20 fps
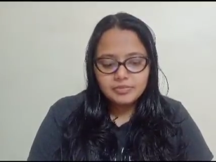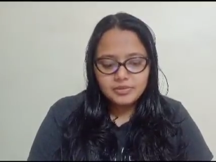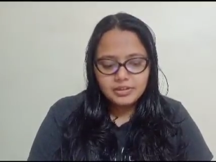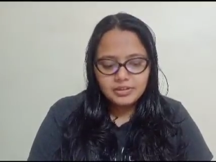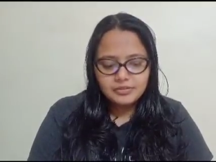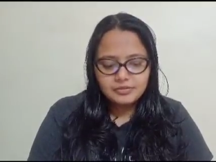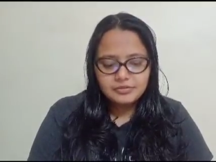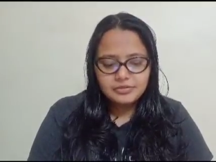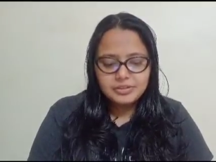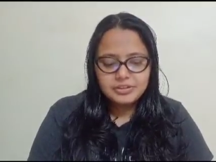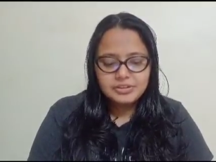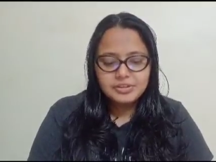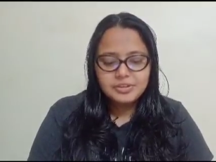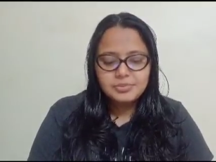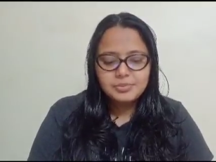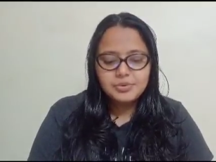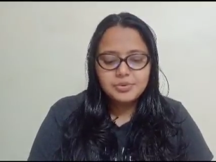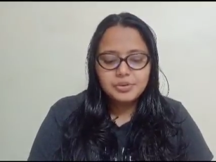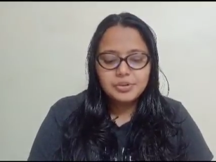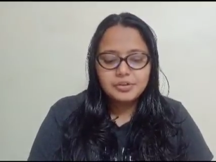
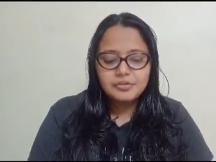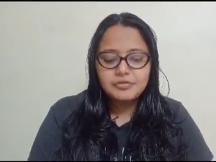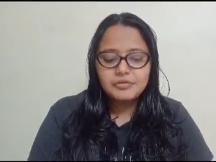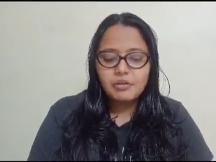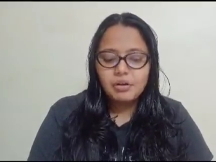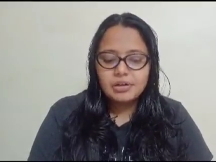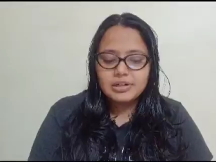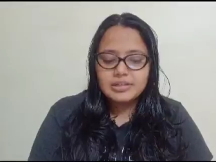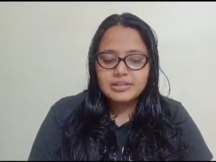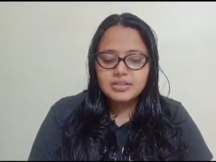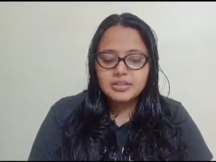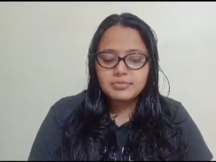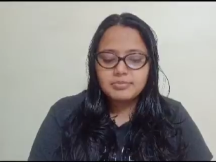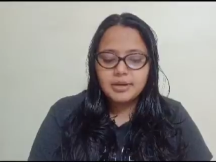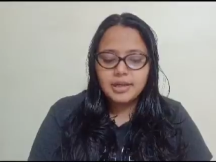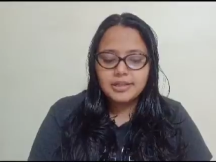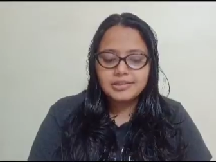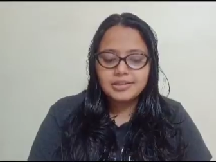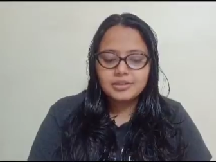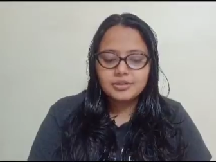Furthermore, forensic
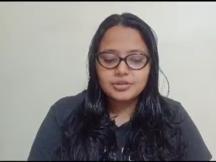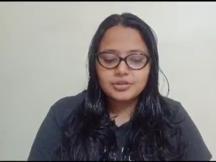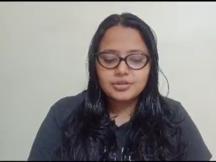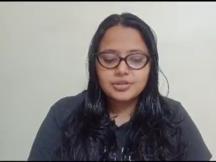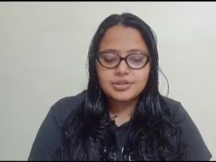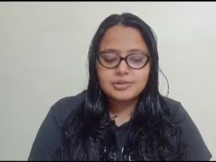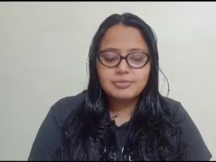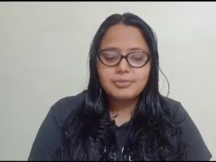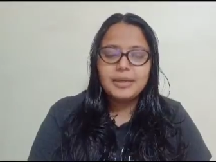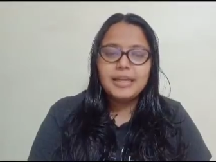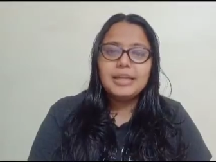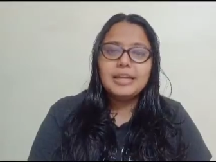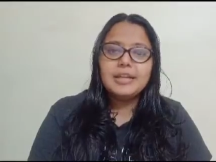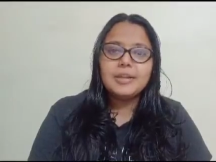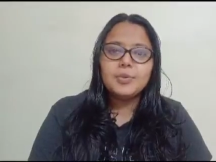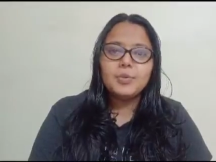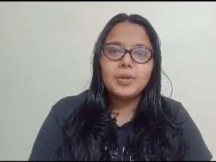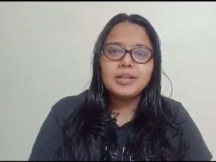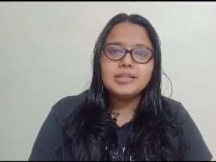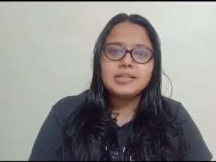pathologists may
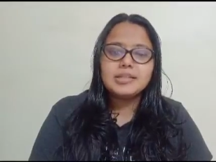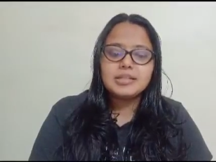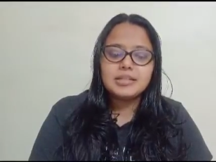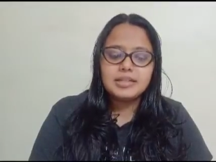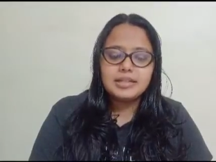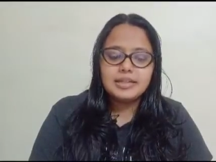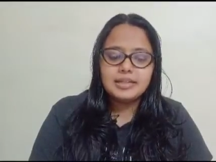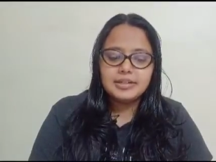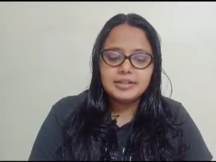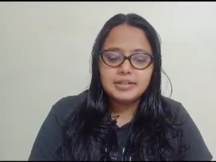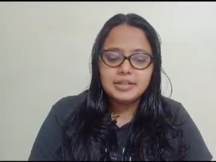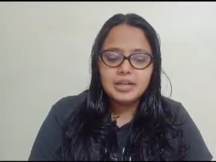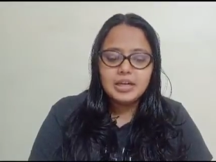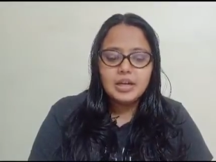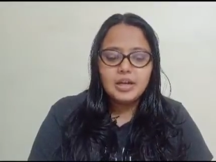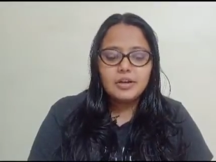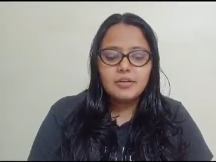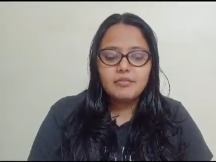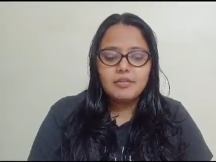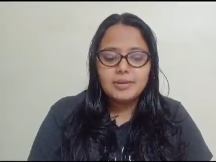investigate
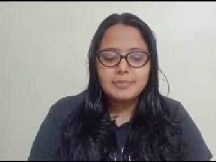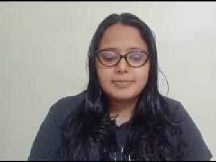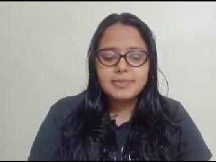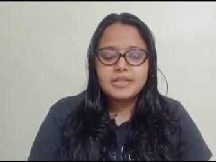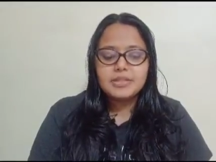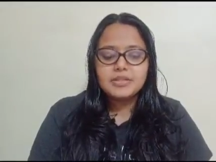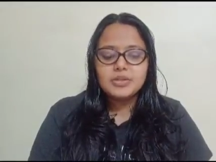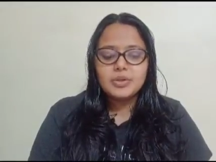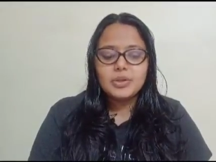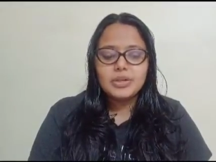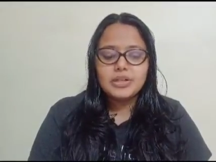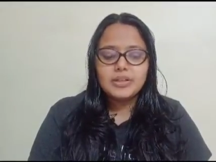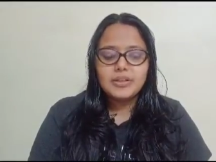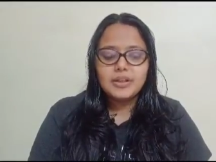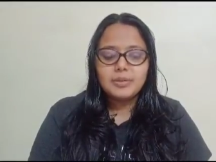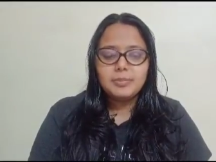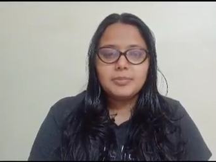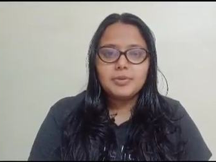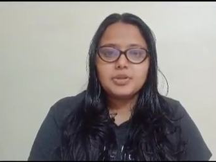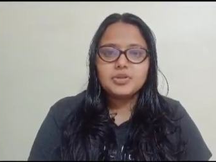weapons or other
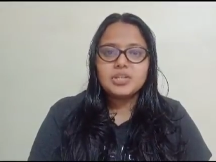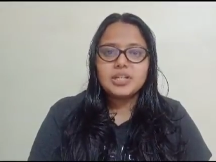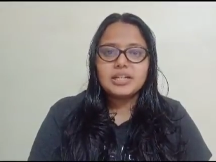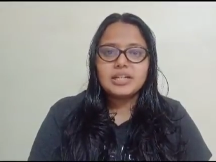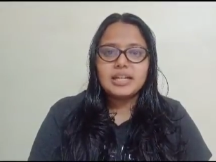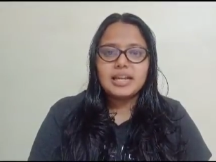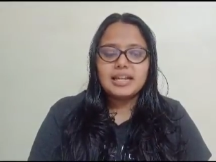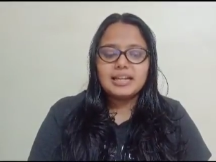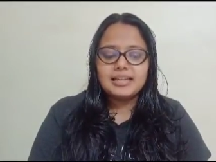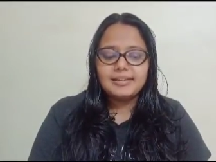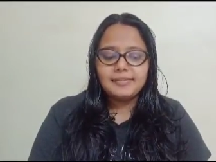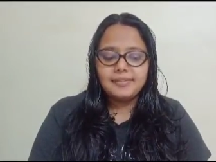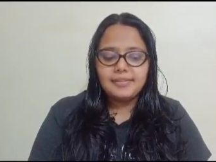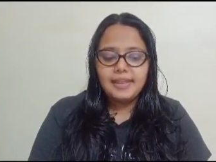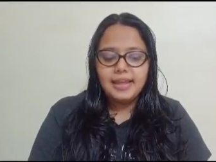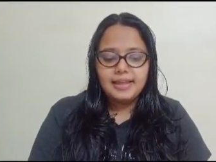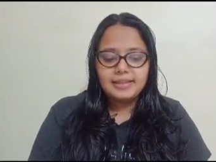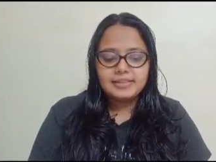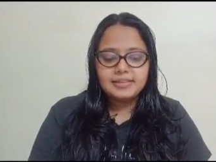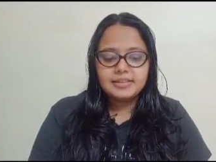projectile in
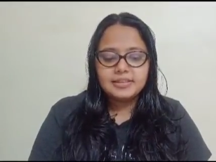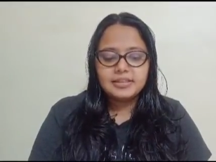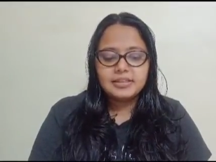death